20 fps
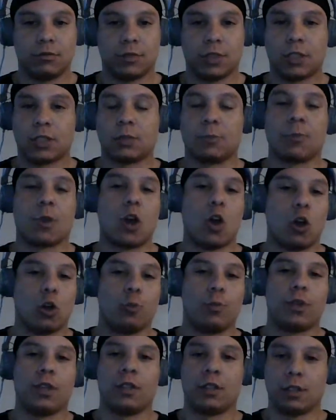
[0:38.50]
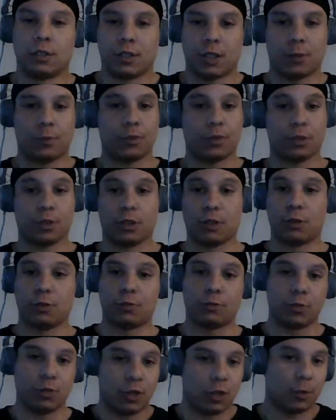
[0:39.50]
some Kobe in this
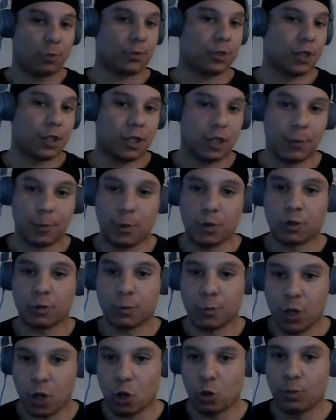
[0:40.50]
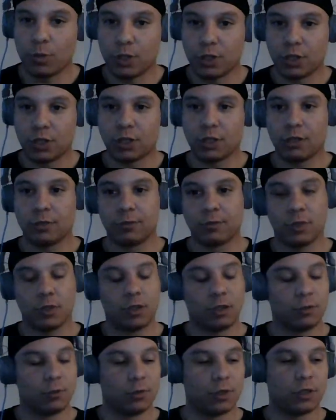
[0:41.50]
episode. You know what I'm saying? I'm on some Kobe shit.
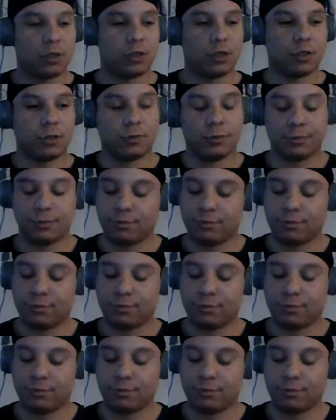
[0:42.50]
Let's just,